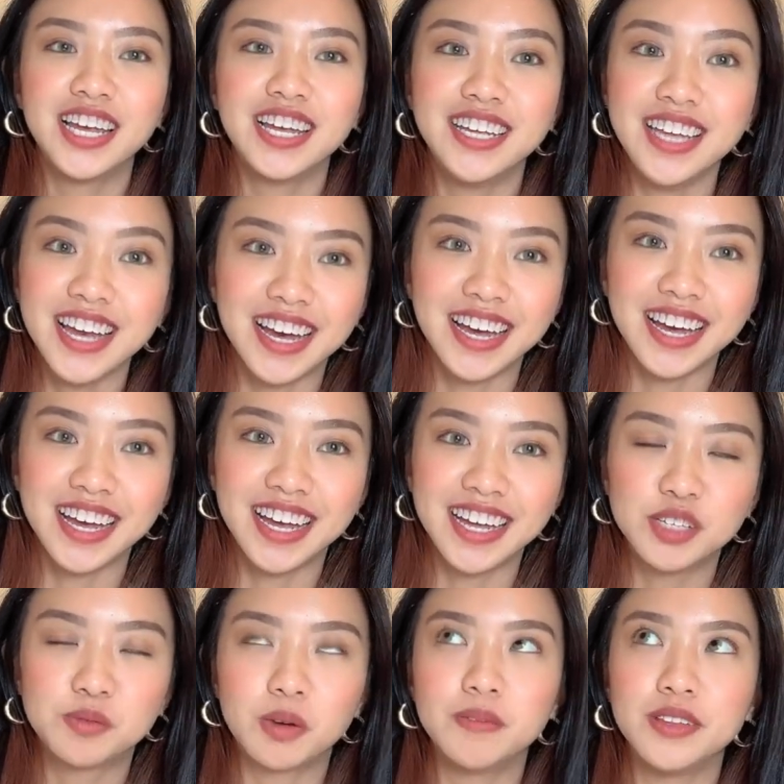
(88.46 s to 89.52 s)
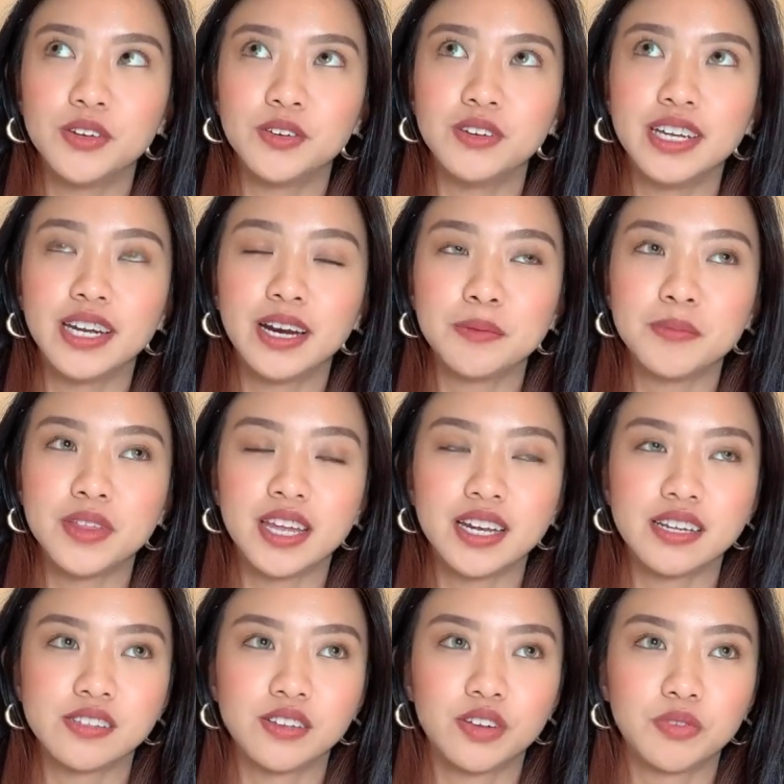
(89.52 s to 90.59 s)
Yeah, it's probably the only garment that
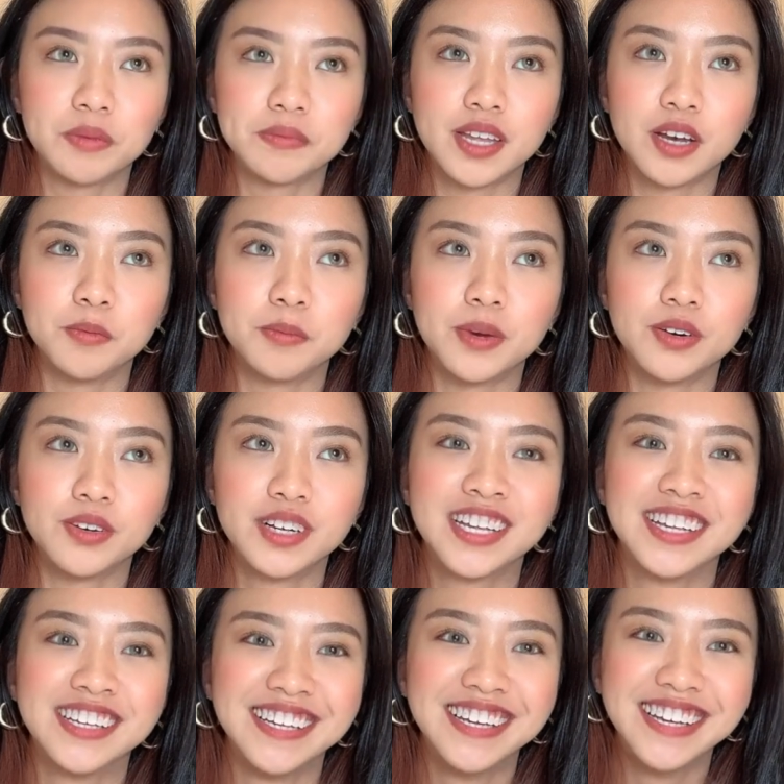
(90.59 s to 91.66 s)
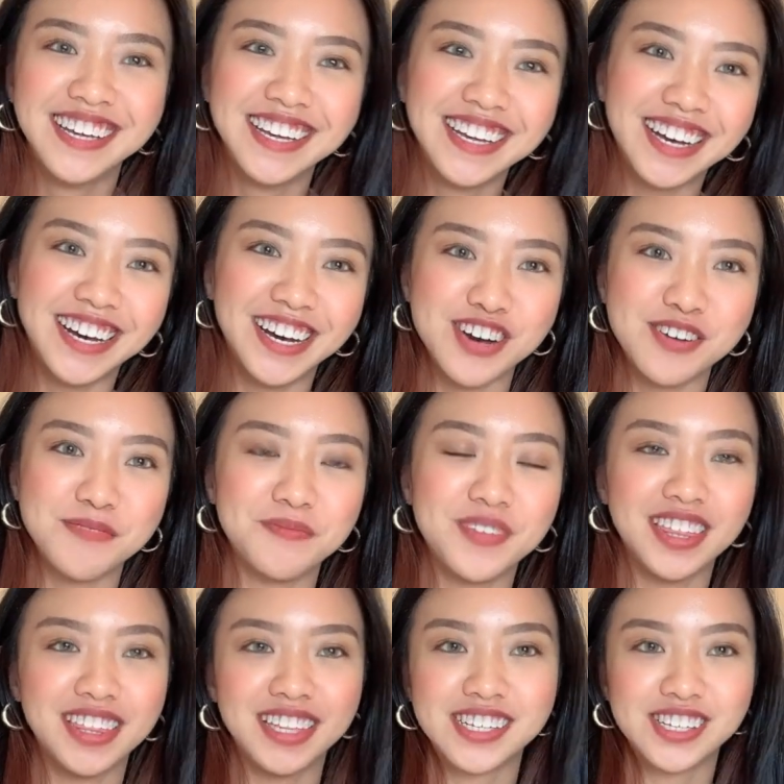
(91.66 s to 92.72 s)
is not from Taobao
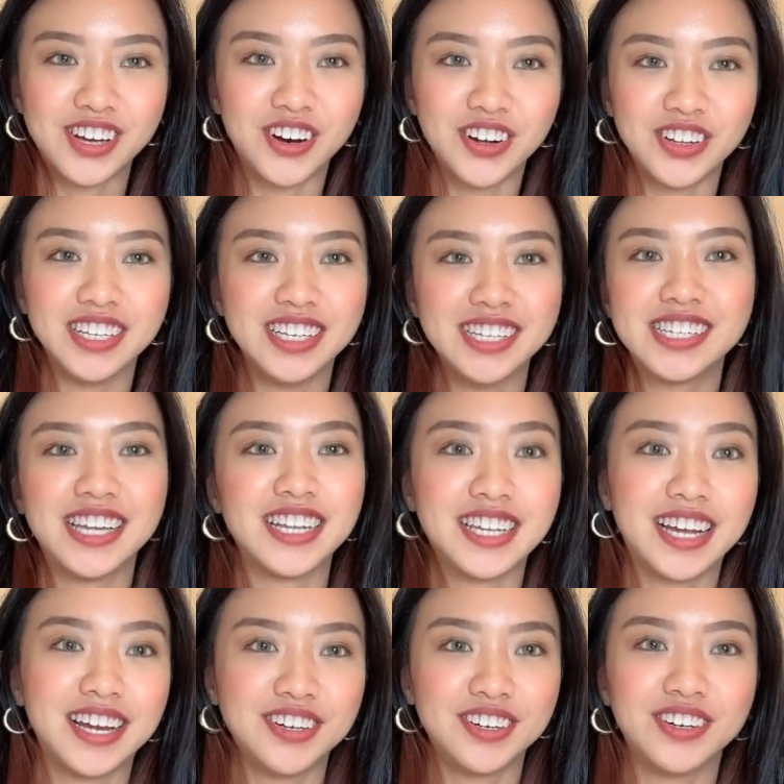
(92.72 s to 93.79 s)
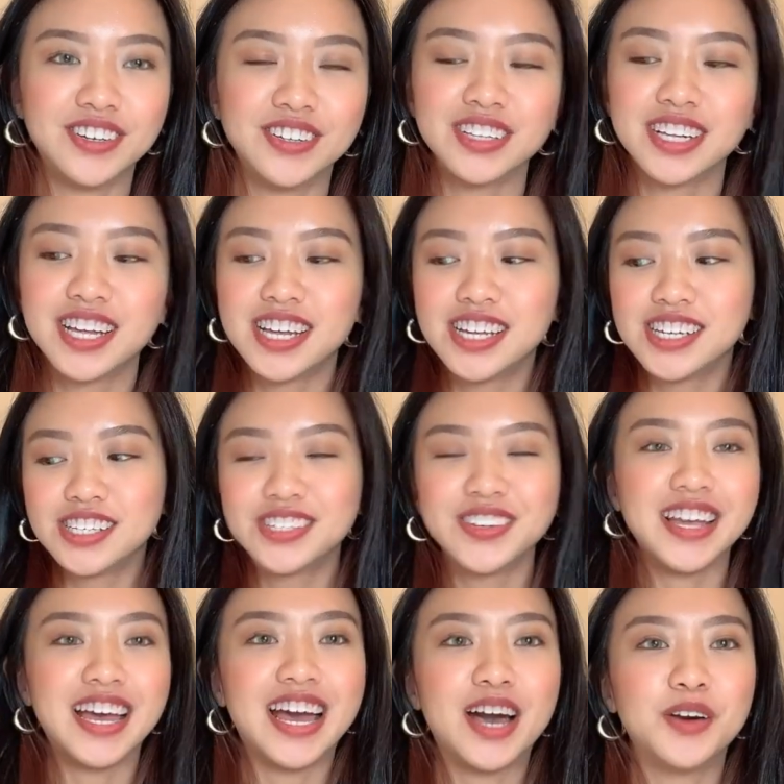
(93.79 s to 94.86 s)
in this entire haul. So
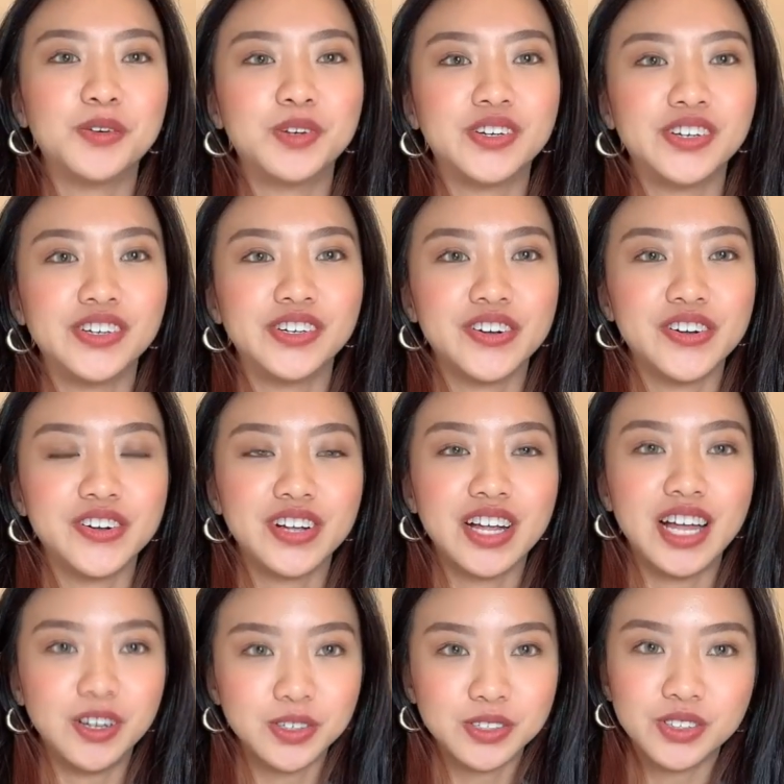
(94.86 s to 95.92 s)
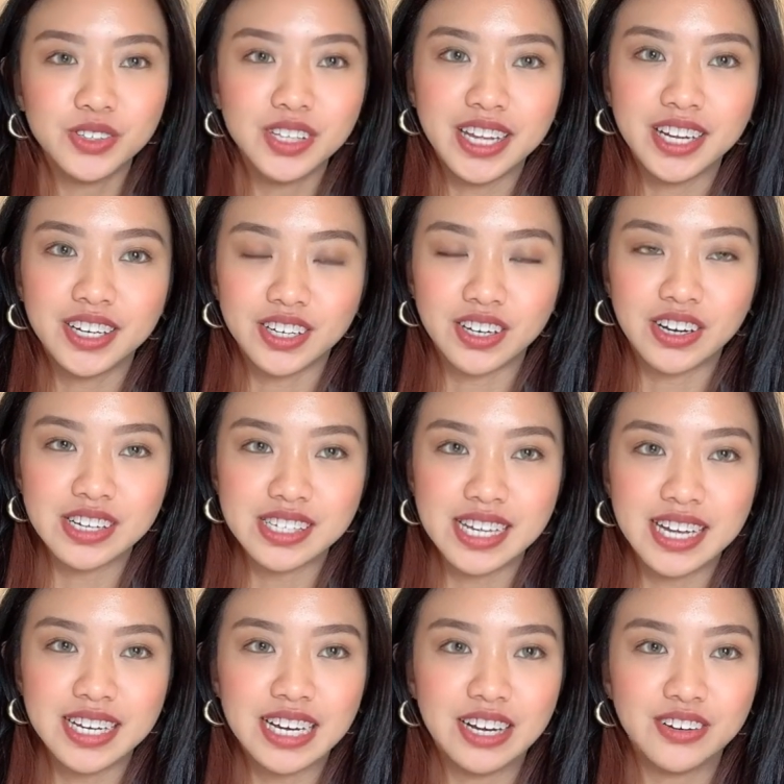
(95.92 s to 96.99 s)
yeah, I will also link her
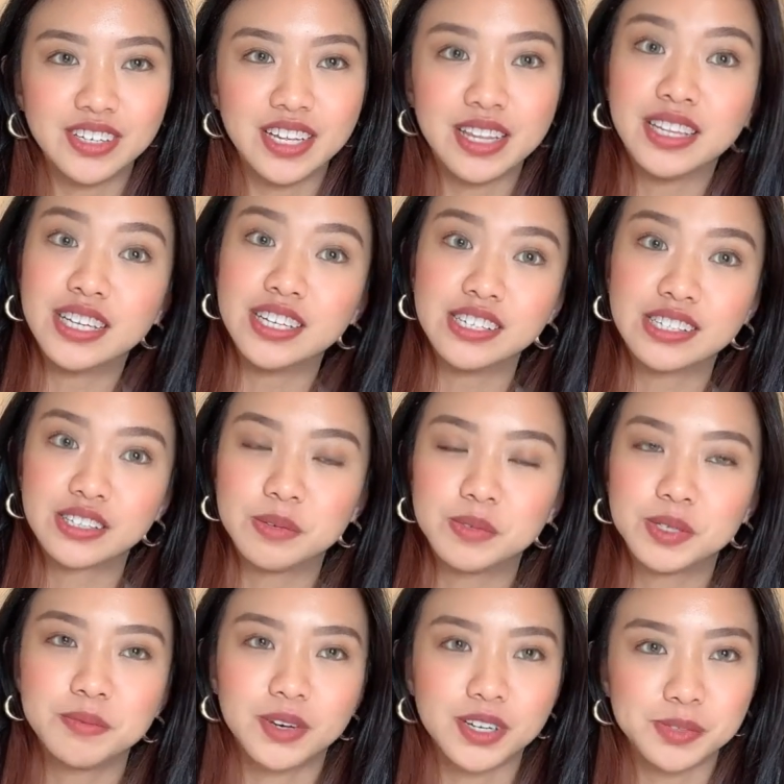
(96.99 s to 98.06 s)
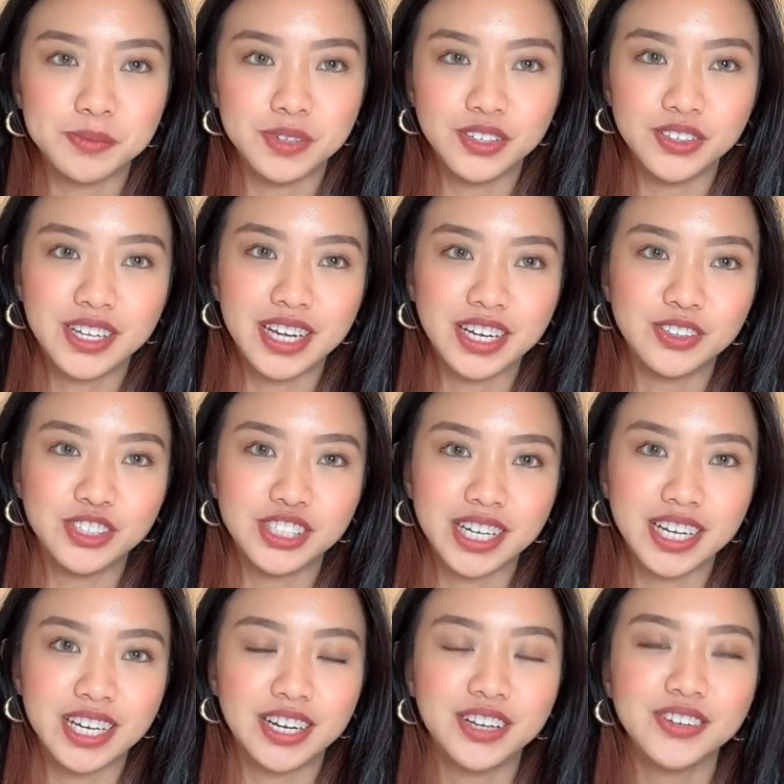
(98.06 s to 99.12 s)
corset down in the description box below. You can go check
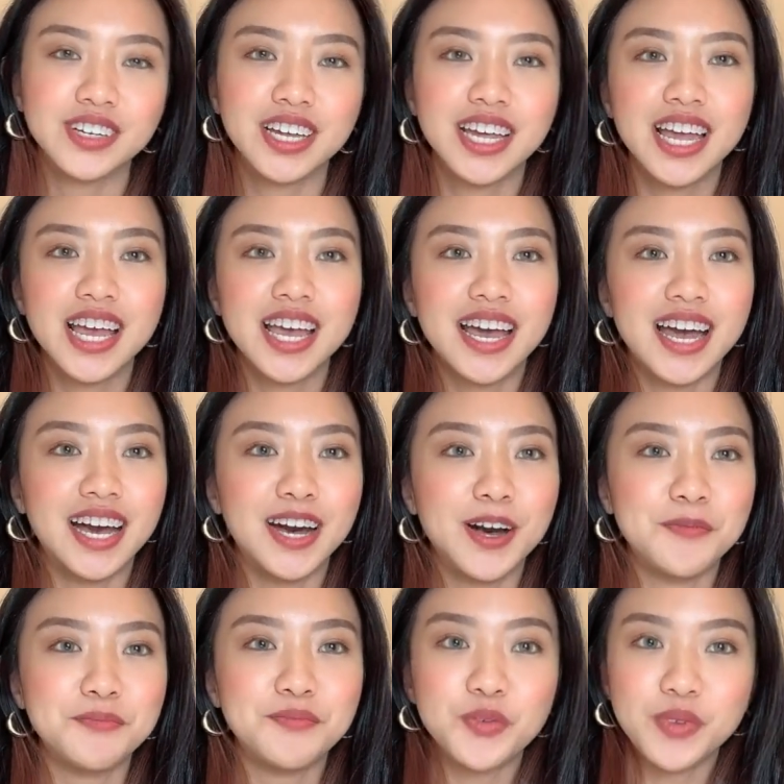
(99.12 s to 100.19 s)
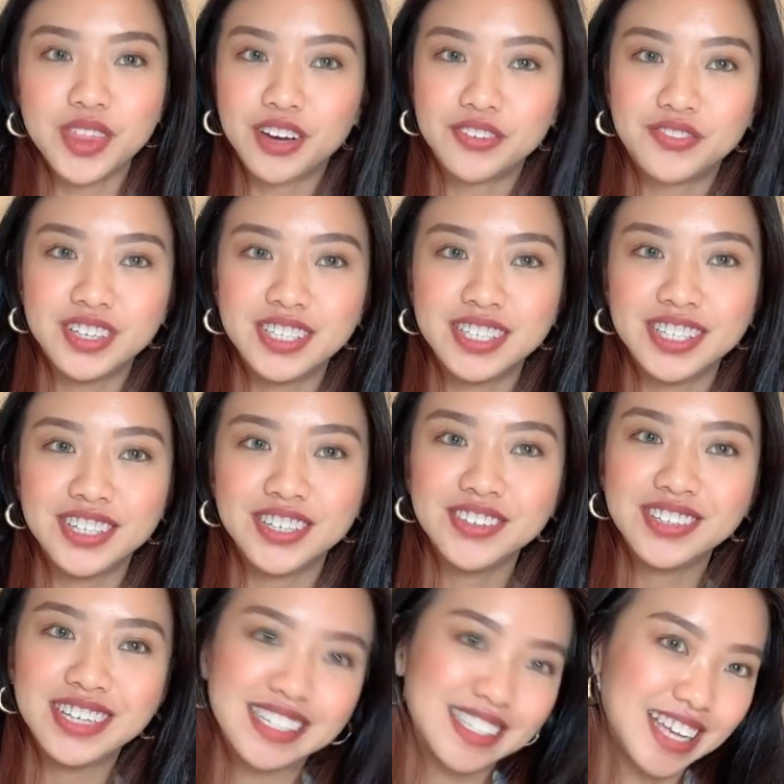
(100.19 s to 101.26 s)
it out. Without further ado,
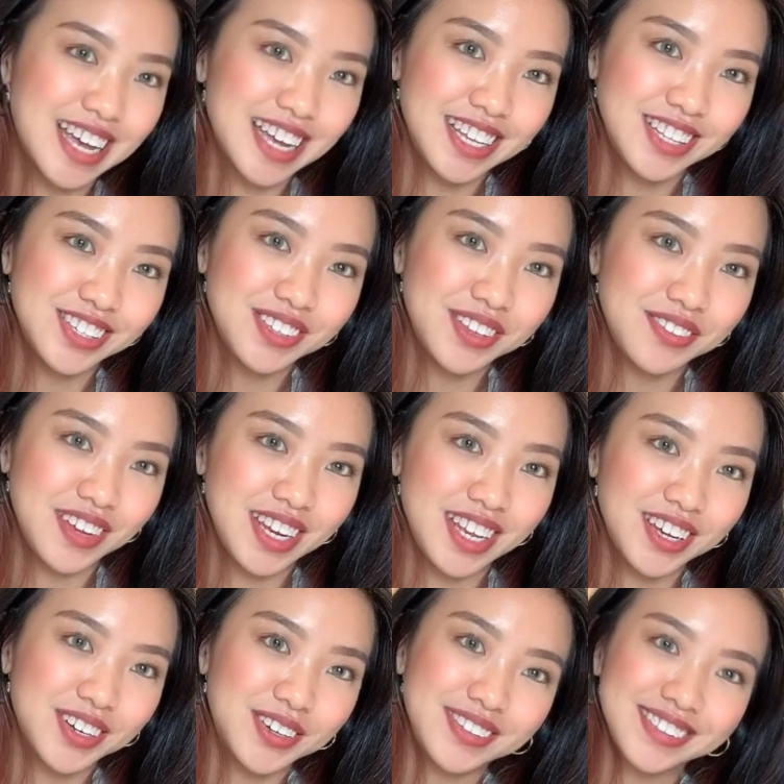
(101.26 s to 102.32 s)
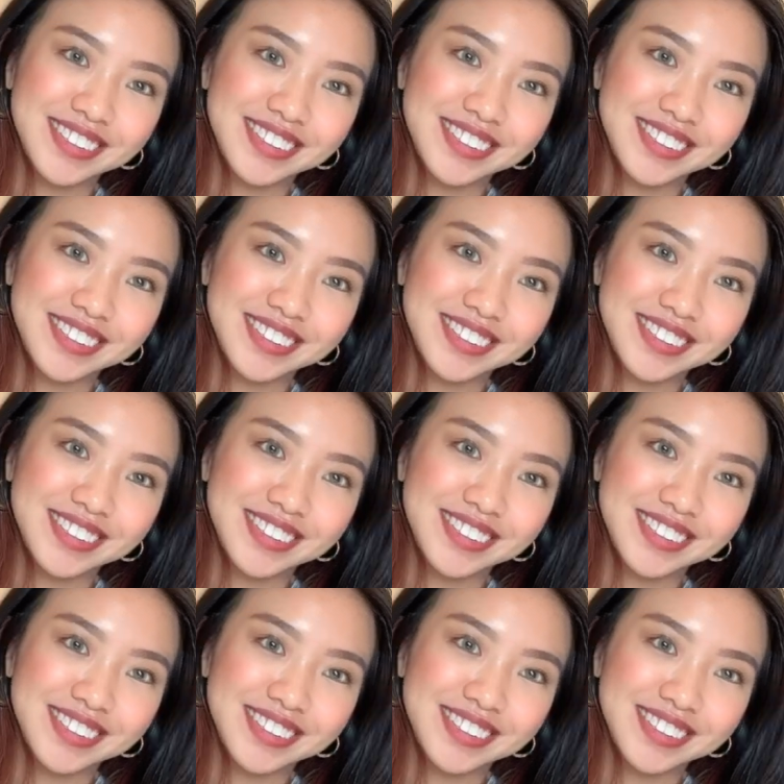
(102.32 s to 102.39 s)
let's get into the video.